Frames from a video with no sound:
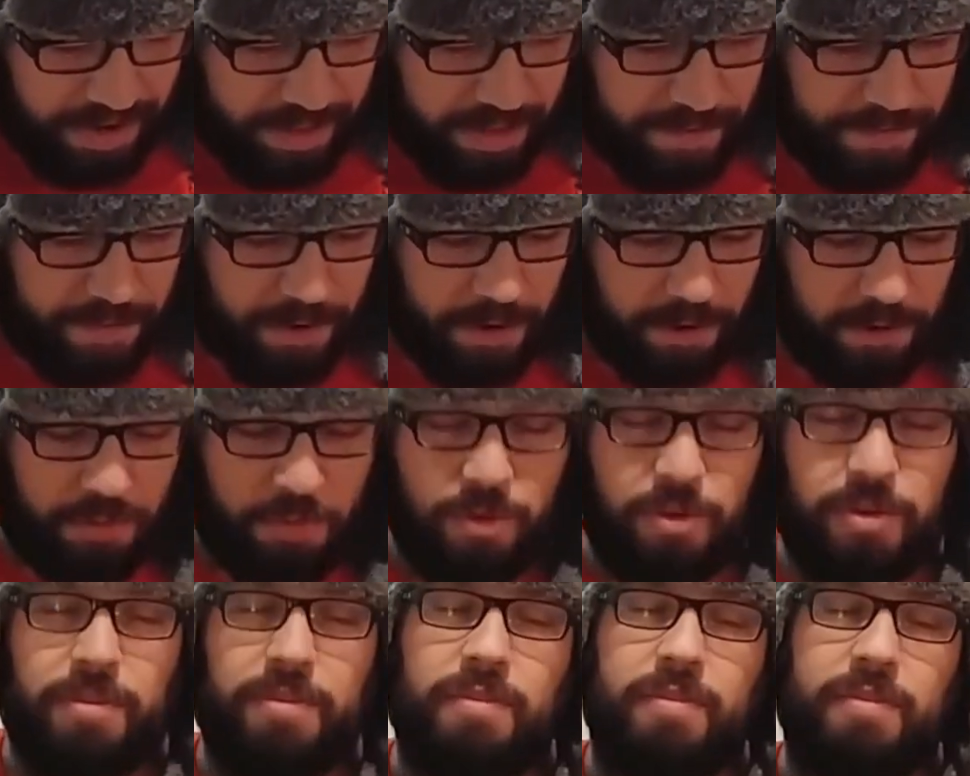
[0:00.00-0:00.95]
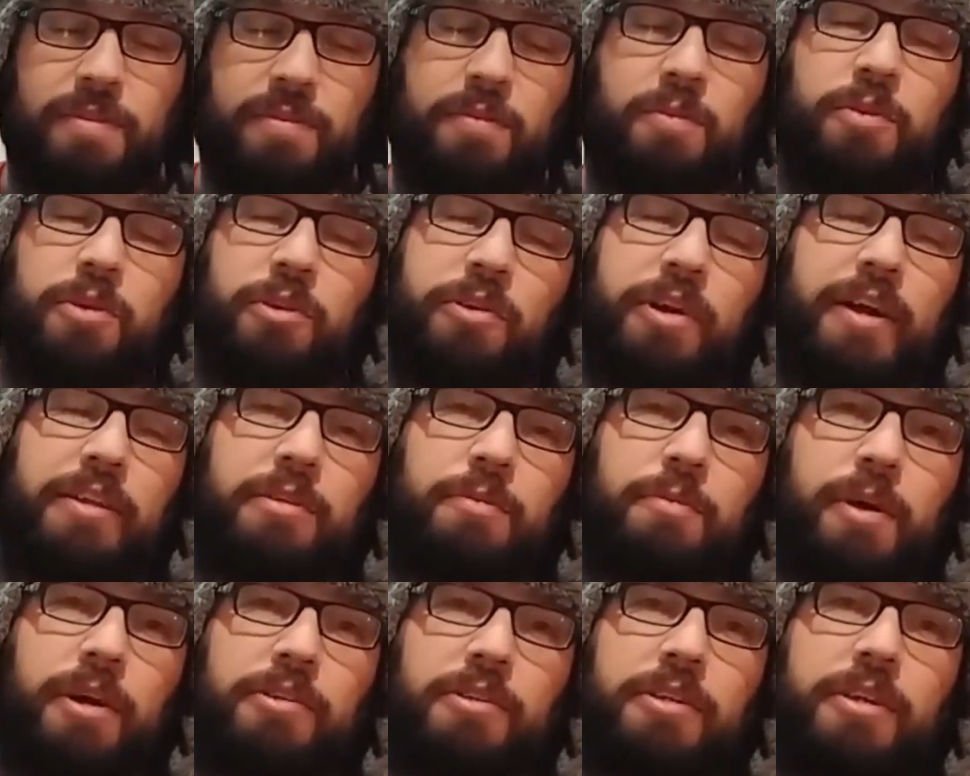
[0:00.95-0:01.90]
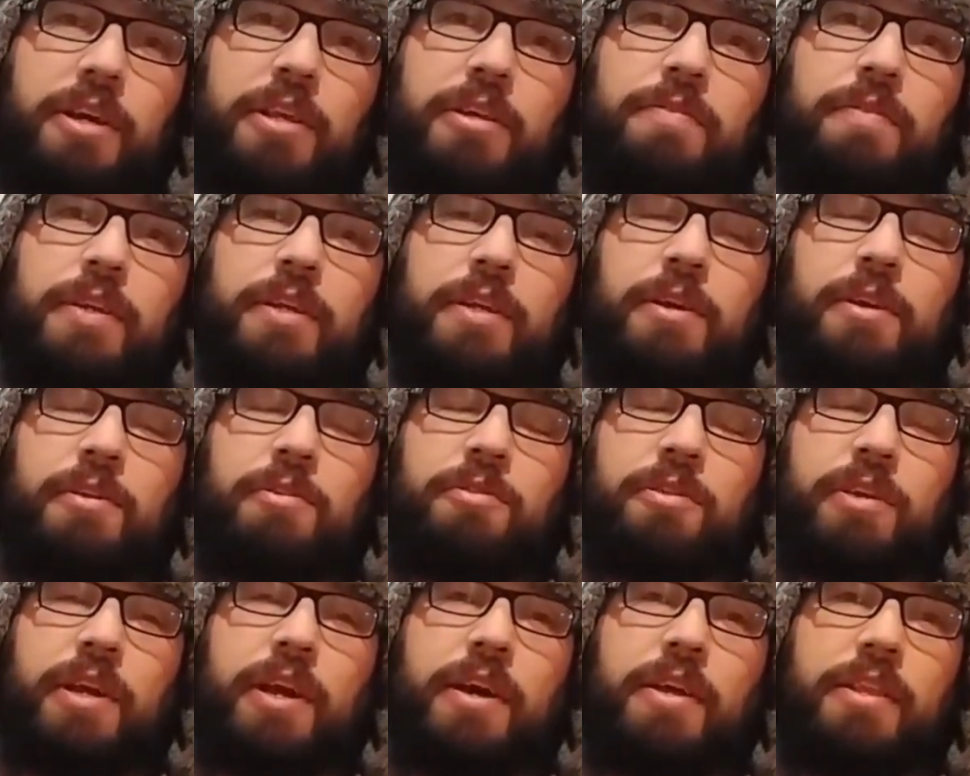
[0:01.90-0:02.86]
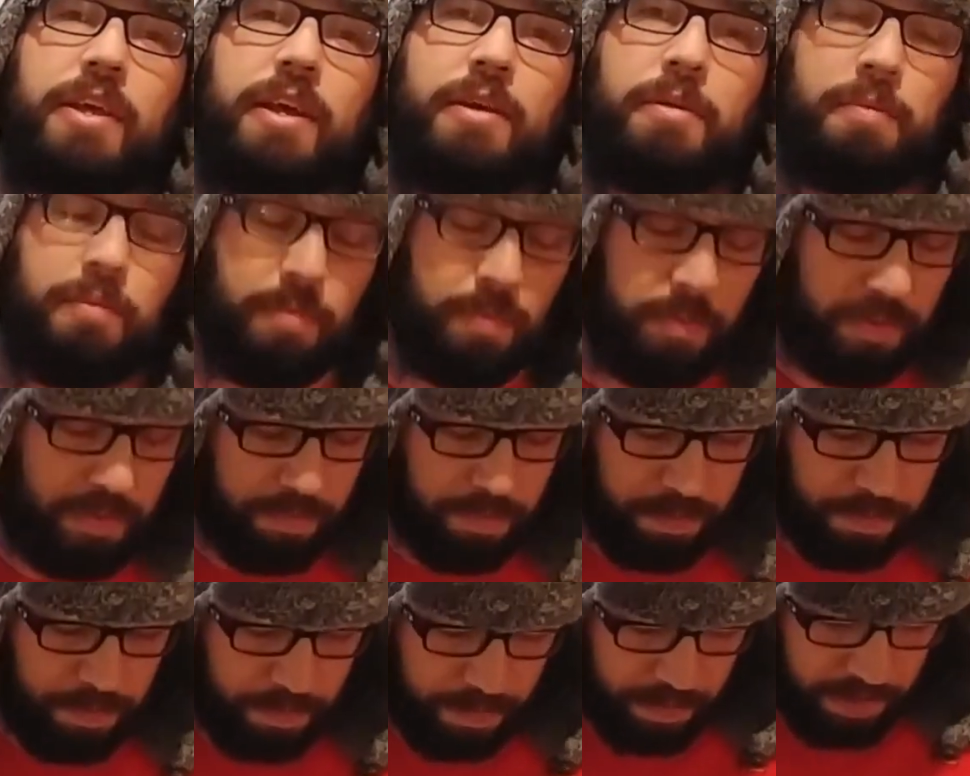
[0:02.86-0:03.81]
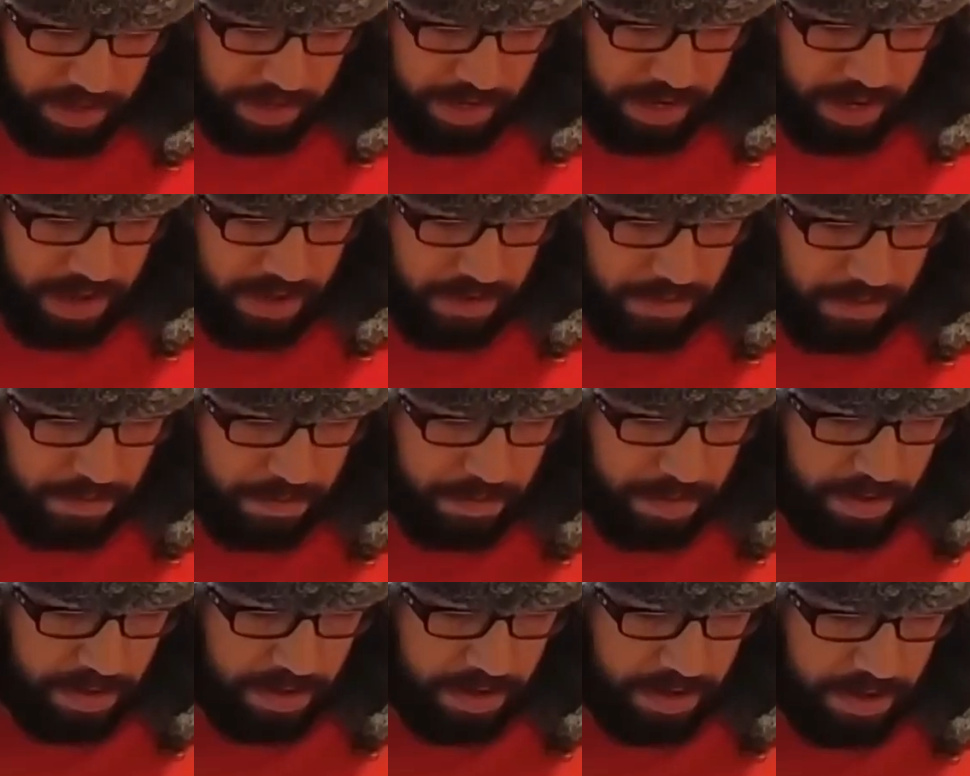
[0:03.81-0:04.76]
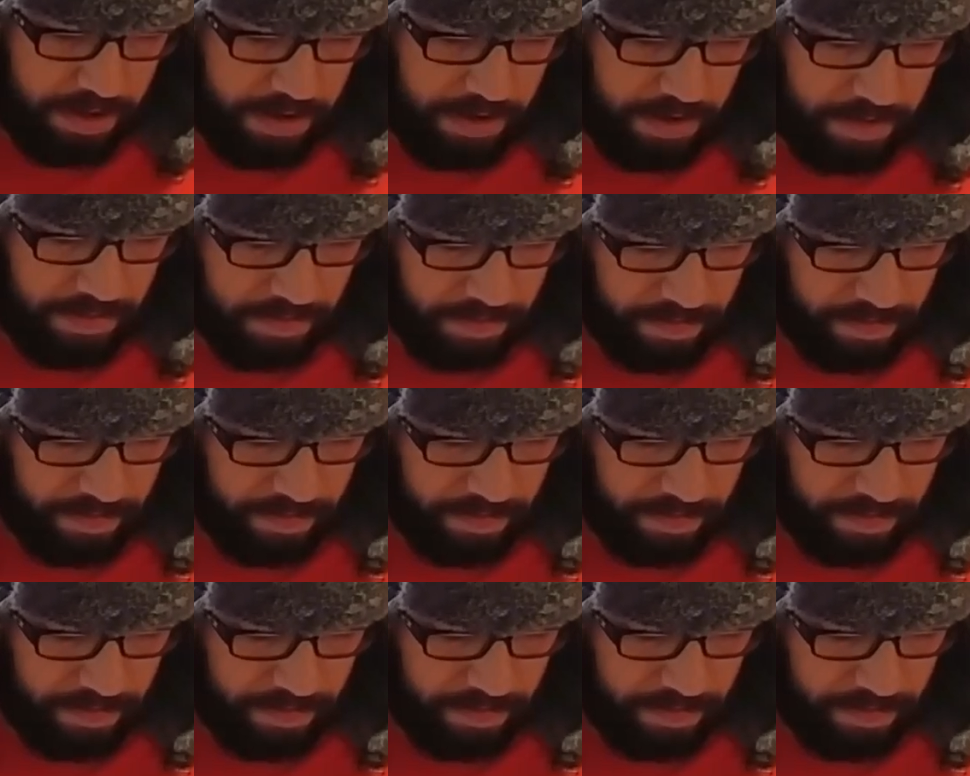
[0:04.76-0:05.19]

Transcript: The first one, well, you'll have to watch the other video and see how that played out, but